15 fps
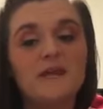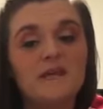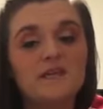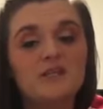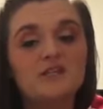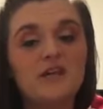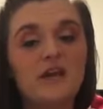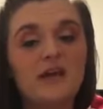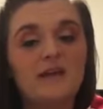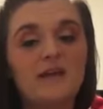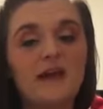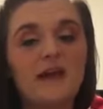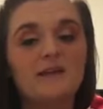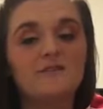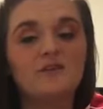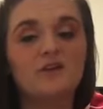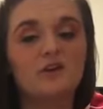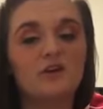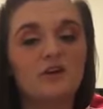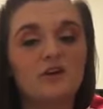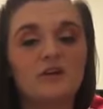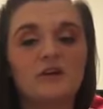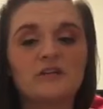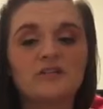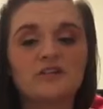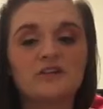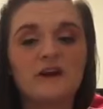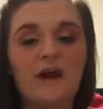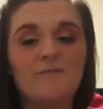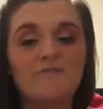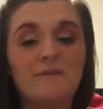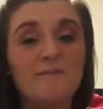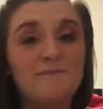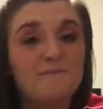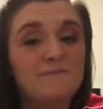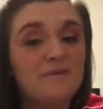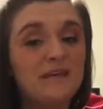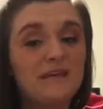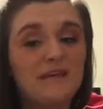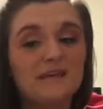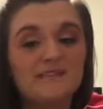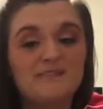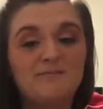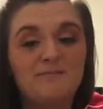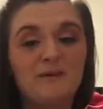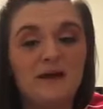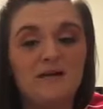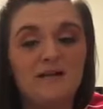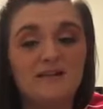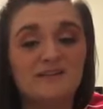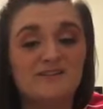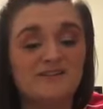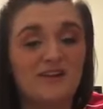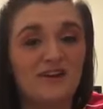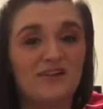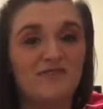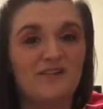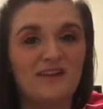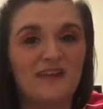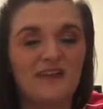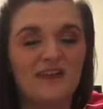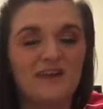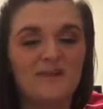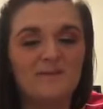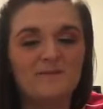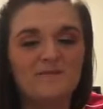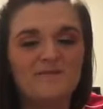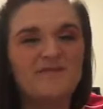Jack had the urge to grab the biggest bell and started ringing it.